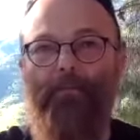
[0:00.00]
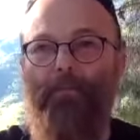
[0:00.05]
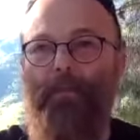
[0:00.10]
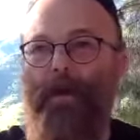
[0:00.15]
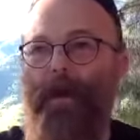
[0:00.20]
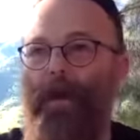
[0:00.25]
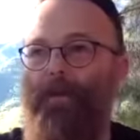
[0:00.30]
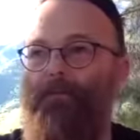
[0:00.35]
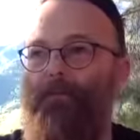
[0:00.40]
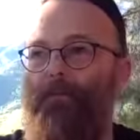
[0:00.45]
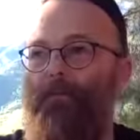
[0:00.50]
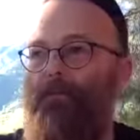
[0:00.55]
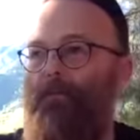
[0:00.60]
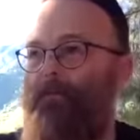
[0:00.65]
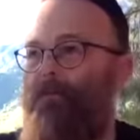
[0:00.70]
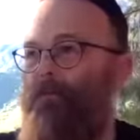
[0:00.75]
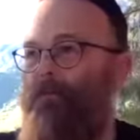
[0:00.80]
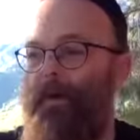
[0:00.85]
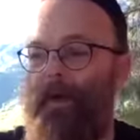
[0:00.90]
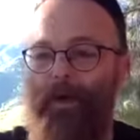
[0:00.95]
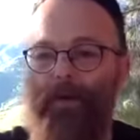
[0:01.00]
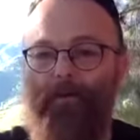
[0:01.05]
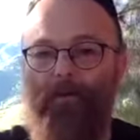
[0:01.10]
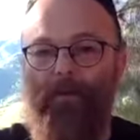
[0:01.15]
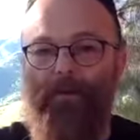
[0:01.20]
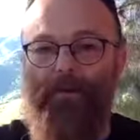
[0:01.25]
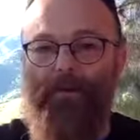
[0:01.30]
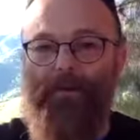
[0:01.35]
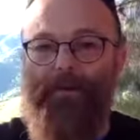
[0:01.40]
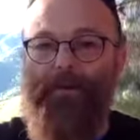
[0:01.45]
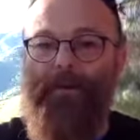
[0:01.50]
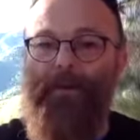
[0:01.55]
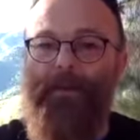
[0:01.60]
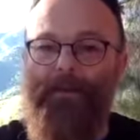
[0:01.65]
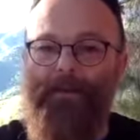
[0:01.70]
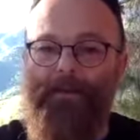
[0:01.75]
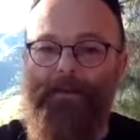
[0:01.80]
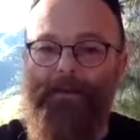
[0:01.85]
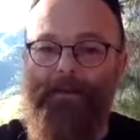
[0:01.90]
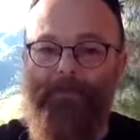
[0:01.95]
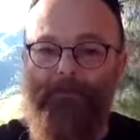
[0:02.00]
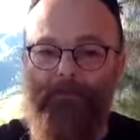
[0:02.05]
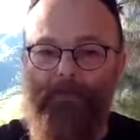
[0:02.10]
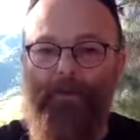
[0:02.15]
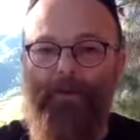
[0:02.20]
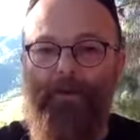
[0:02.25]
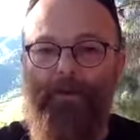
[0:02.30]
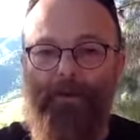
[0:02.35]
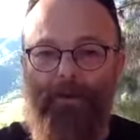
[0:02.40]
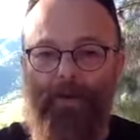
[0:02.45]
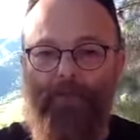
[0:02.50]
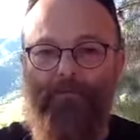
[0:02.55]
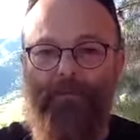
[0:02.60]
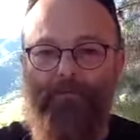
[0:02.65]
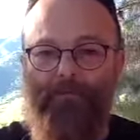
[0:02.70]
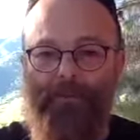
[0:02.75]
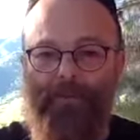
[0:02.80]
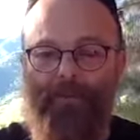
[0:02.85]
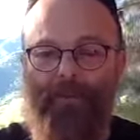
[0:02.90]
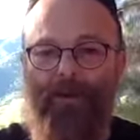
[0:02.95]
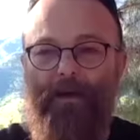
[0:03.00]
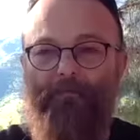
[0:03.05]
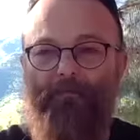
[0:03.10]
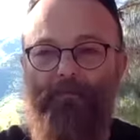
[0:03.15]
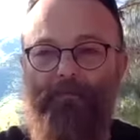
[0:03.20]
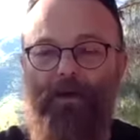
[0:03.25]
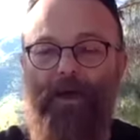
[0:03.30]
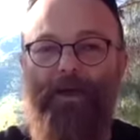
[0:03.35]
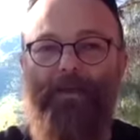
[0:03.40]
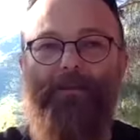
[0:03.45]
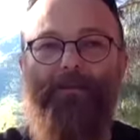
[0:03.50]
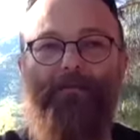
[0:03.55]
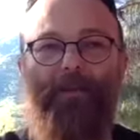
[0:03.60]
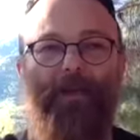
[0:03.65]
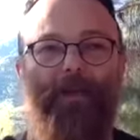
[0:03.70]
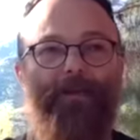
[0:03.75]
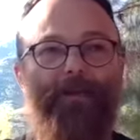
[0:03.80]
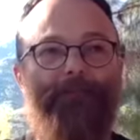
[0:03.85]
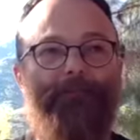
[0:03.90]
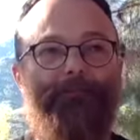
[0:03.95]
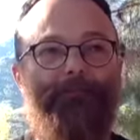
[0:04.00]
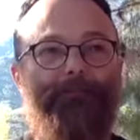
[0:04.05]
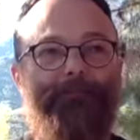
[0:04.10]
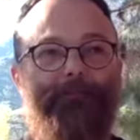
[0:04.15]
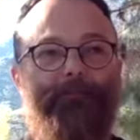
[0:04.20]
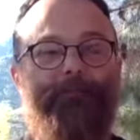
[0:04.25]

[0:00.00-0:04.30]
however way you want to see it. It's a build-up of stuff or activation.